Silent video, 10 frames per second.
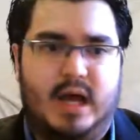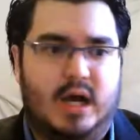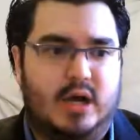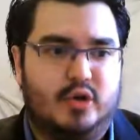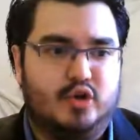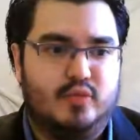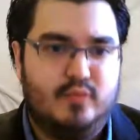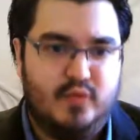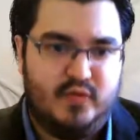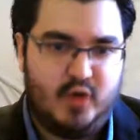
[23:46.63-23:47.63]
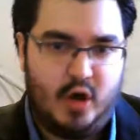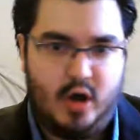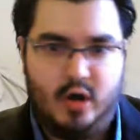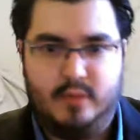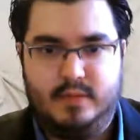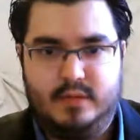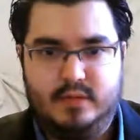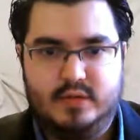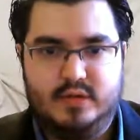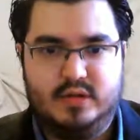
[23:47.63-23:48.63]
You move your arm,
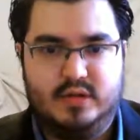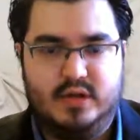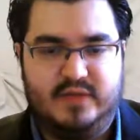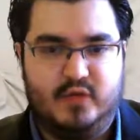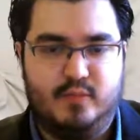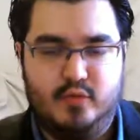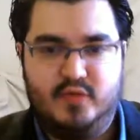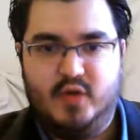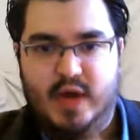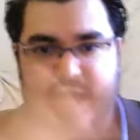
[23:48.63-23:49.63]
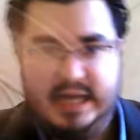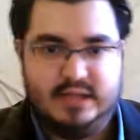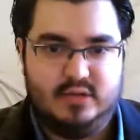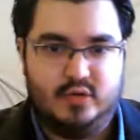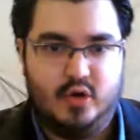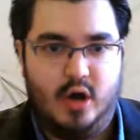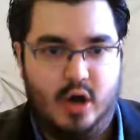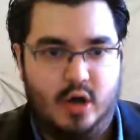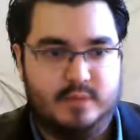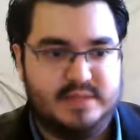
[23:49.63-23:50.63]
if you move your hand or your
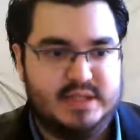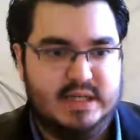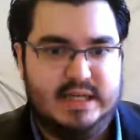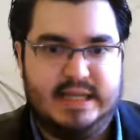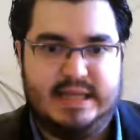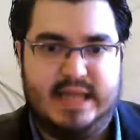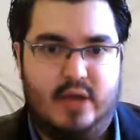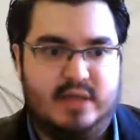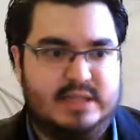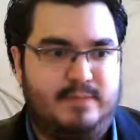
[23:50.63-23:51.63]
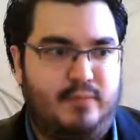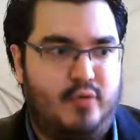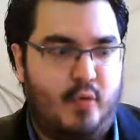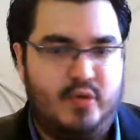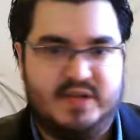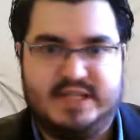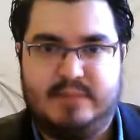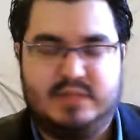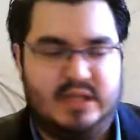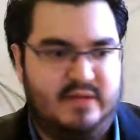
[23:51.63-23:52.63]
arms, there is
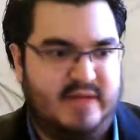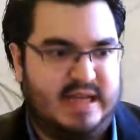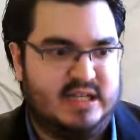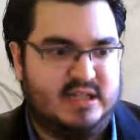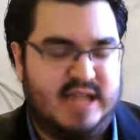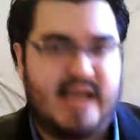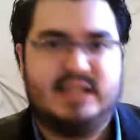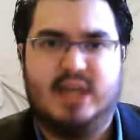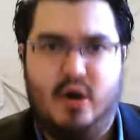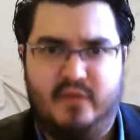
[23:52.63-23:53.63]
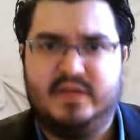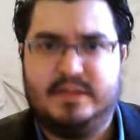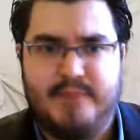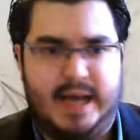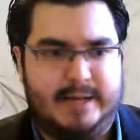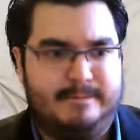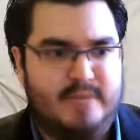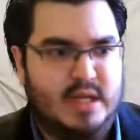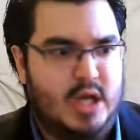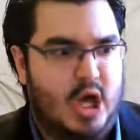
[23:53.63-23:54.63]
proprioceptive and tactile feedback.
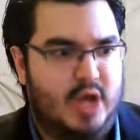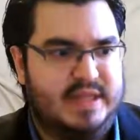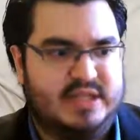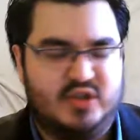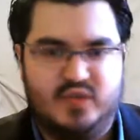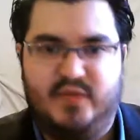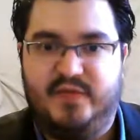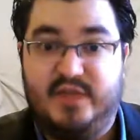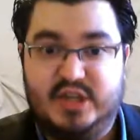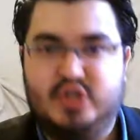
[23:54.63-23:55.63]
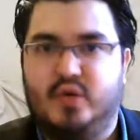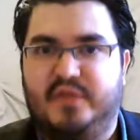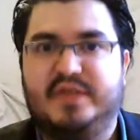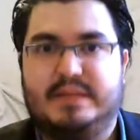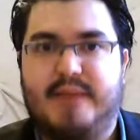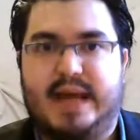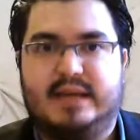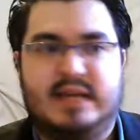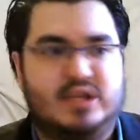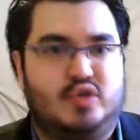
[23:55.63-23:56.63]
There's also visual feedback
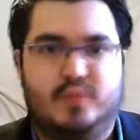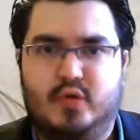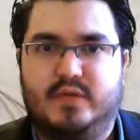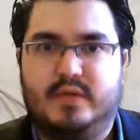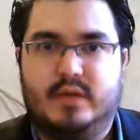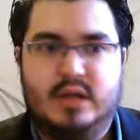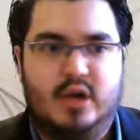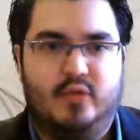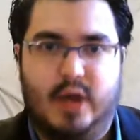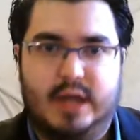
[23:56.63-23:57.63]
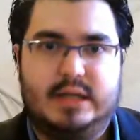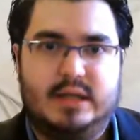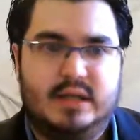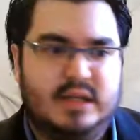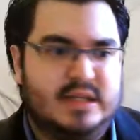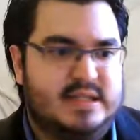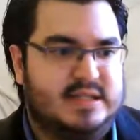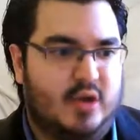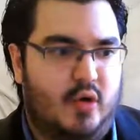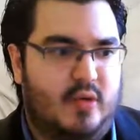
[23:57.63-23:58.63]
as you move, right?
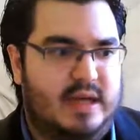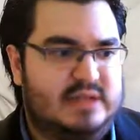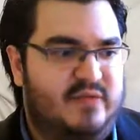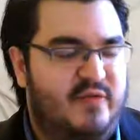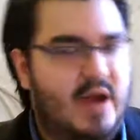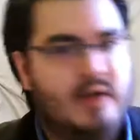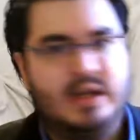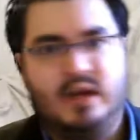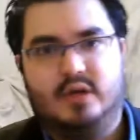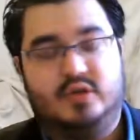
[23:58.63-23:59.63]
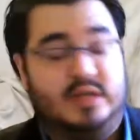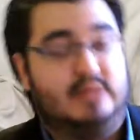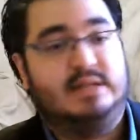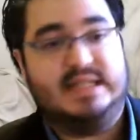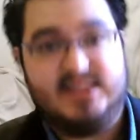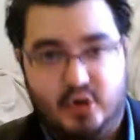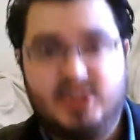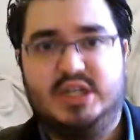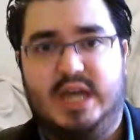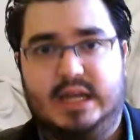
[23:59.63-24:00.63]
So it's very hard. You can
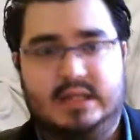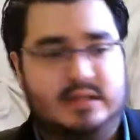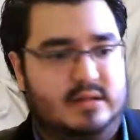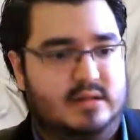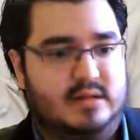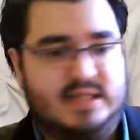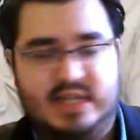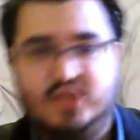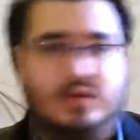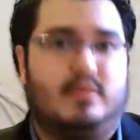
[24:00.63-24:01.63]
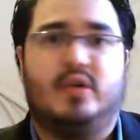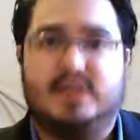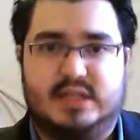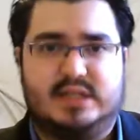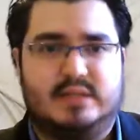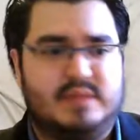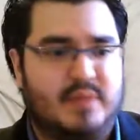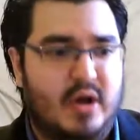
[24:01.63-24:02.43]
dissociate the sensory and motor systems, but